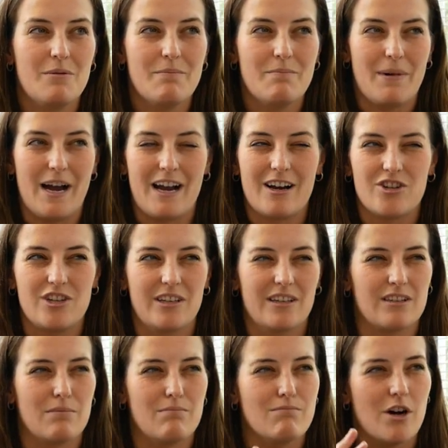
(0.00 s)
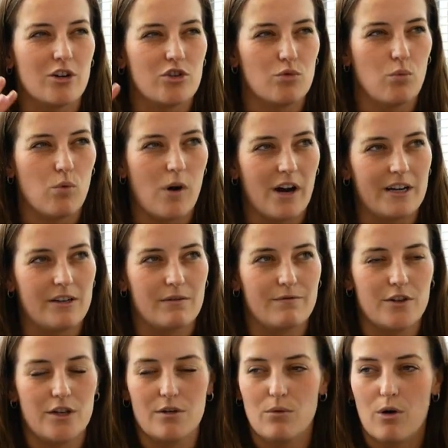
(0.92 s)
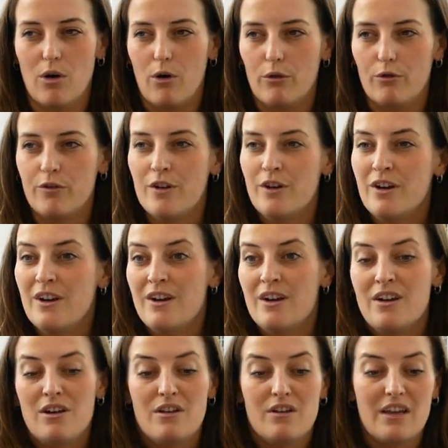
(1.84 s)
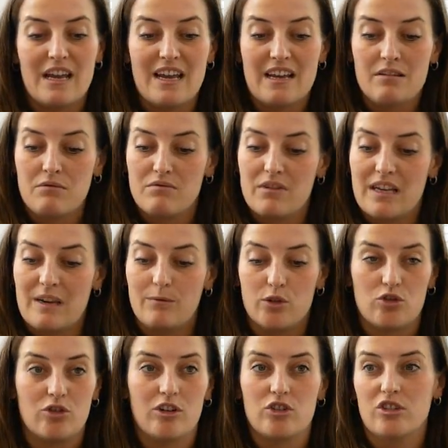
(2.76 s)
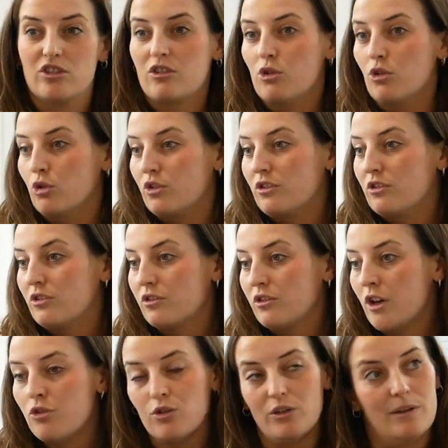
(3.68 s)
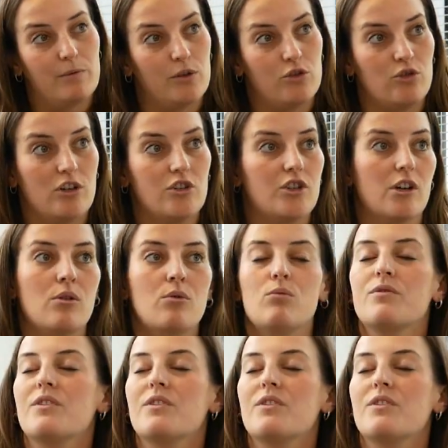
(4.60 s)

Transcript: But actually there's a much wider view of infrastructure is called social infrastructure.